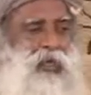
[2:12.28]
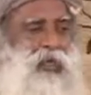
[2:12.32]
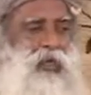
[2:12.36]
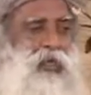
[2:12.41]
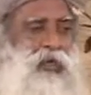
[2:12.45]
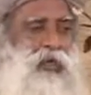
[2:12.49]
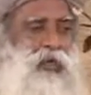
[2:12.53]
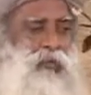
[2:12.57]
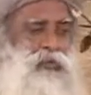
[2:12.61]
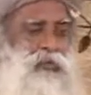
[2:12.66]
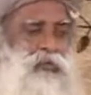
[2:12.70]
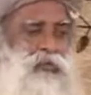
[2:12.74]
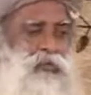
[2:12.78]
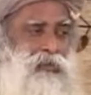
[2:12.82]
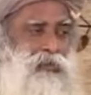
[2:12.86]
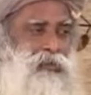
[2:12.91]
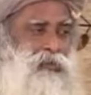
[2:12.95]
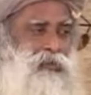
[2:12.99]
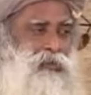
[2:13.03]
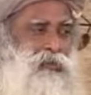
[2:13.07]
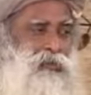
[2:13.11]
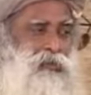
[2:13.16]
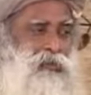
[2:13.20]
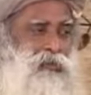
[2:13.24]
and heaven
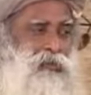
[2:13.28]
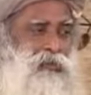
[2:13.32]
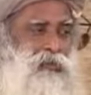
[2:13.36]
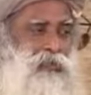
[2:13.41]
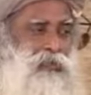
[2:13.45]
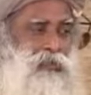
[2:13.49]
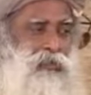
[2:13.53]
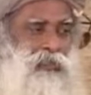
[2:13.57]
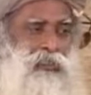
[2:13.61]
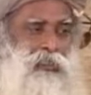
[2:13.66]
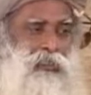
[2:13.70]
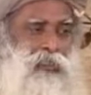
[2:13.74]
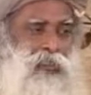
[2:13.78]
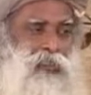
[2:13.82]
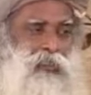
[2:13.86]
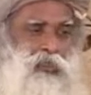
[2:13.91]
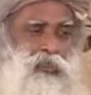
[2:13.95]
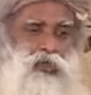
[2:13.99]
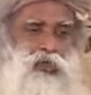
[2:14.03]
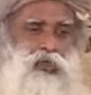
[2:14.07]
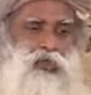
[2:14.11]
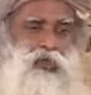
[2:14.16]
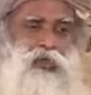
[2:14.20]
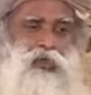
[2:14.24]
is not
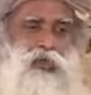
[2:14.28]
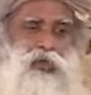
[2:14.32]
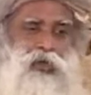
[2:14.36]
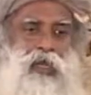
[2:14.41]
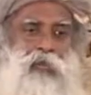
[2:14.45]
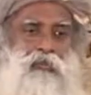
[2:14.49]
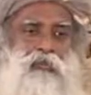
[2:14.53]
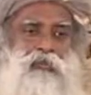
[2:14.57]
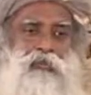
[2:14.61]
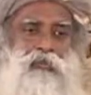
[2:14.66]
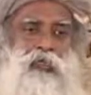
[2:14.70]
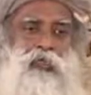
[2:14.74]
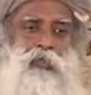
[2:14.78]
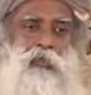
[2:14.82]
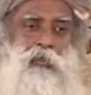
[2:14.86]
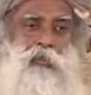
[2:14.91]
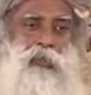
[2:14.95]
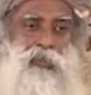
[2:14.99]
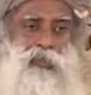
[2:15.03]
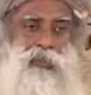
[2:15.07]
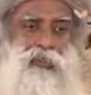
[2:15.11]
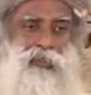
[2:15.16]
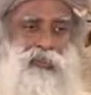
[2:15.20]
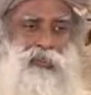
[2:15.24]
a geographical
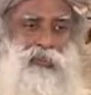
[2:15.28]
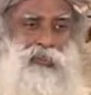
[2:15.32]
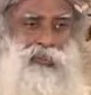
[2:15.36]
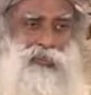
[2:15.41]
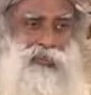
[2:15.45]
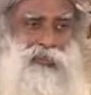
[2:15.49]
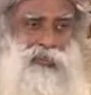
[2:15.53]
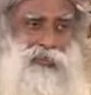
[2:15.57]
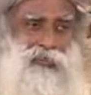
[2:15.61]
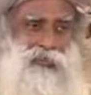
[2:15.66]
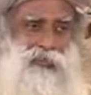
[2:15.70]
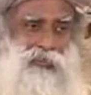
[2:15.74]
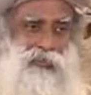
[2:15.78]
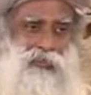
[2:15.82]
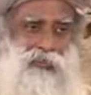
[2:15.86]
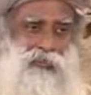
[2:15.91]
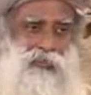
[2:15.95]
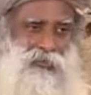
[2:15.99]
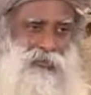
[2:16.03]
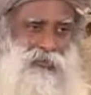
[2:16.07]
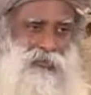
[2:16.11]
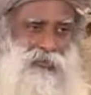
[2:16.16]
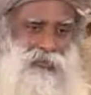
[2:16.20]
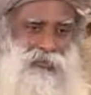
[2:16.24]
place.
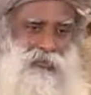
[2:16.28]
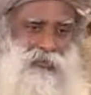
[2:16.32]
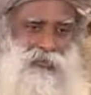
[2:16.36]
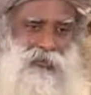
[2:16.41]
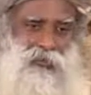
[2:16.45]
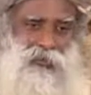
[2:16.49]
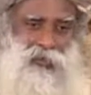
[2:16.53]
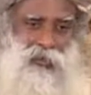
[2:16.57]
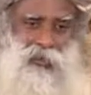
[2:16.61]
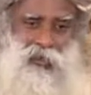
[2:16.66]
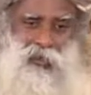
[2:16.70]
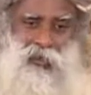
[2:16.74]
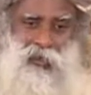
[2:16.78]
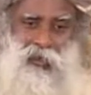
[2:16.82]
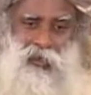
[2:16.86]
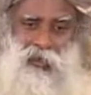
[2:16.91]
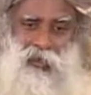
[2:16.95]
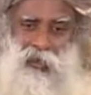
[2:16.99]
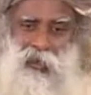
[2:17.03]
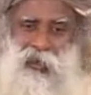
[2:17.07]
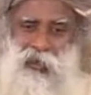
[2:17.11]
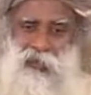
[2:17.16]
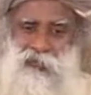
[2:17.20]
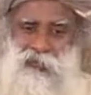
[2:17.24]
Hell
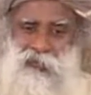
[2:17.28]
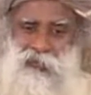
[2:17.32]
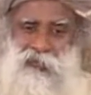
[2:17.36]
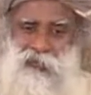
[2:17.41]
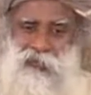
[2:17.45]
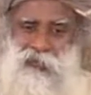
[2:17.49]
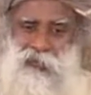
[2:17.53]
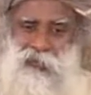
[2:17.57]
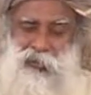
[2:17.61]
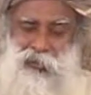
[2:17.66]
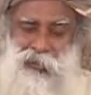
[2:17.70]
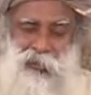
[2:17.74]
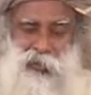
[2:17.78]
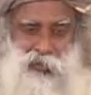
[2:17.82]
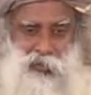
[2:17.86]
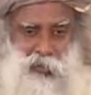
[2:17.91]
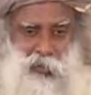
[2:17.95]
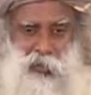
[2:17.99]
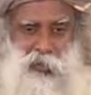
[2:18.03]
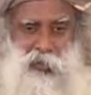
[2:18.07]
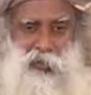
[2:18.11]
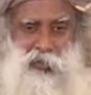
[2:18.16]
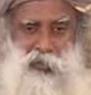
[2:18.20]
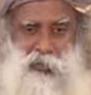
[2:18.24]
and heaven is
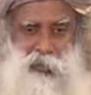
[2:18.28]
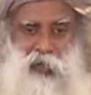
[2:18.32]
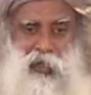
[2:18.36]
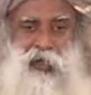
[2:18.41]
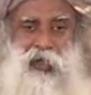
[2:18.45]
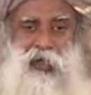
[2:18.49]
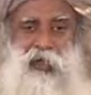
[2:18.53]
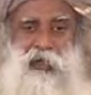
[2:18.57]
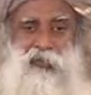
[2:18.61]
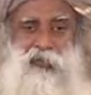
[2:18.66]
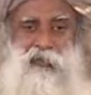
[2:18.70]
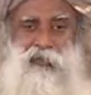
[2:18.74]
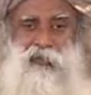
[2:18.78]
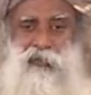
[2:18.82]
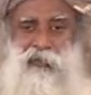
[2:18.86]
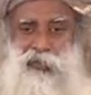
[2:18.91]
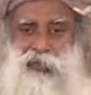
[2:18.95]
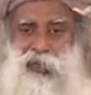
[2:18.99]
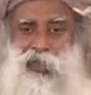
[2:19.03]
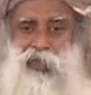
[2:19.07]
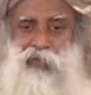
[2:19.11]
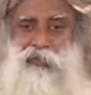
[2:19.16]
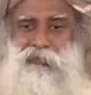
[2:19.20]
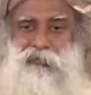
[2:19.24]
what you make out of
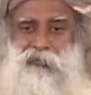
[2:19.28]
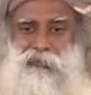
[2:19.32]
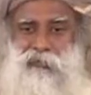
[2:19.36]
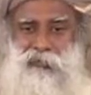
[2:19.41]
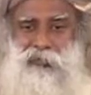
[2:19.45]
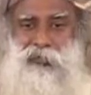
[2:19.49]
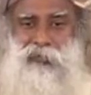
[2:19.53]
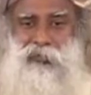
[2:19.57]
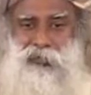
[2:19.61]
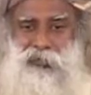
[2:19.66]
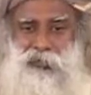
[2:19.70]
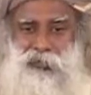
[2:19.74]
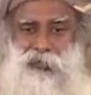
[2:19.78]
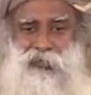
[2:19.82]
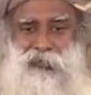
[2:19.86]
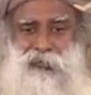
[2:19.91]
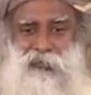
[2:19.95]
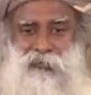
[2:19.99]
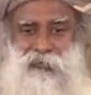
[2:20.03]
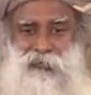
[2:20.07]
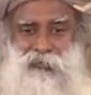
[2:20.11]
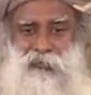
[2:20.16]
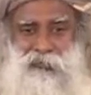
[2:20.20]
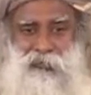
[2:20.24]
yourself, isn't it?
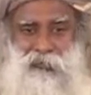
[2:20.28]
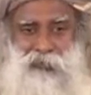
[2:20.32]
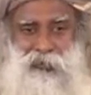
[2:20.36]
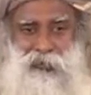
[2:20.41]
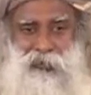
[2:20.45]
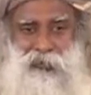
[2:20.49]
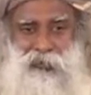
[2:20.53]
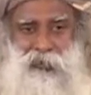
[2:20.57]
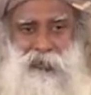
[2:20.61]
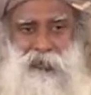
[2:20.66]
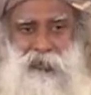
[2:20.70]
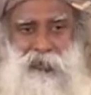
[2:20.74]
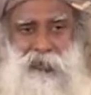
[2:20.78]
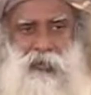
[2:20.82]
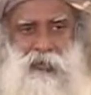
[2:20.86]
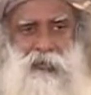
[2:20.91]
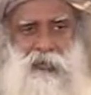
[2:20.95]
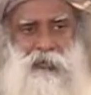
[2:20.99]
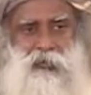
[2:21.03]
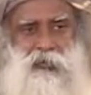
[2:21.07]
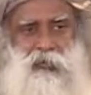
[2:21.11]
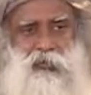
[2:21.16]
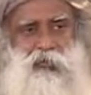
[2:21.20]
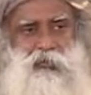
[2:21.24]

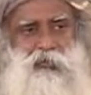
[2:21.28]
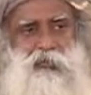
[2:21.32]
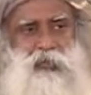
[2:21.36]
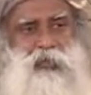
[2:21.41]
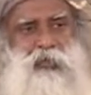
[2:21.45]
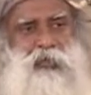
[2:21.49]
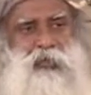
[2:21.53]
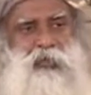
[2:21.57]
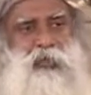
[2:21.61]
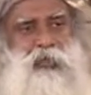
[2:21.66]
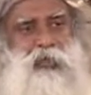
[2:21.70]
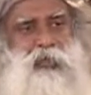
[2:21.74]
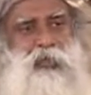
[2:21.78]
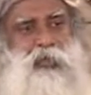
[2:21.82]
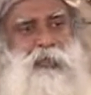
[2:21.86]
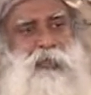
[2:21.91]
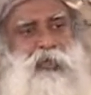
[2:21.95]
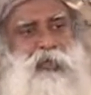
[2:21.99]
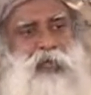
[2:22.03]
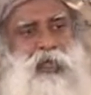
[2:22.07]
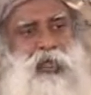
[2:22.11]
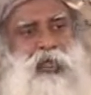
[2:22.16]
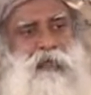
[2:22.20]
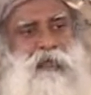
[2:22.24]
Too much talk
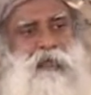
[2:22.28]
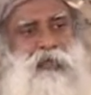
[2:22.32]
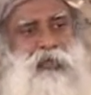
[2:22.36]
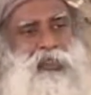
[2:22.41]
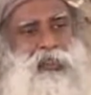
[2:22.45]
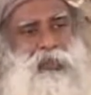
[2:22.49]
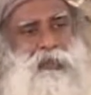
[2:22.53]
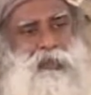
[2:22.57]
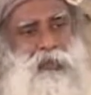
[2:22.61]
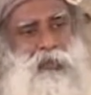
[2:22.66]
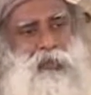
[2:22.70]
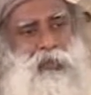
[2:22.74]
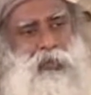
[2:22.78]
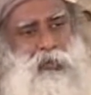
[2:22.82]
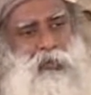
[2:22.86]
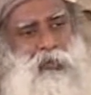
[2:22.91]
about heaven has been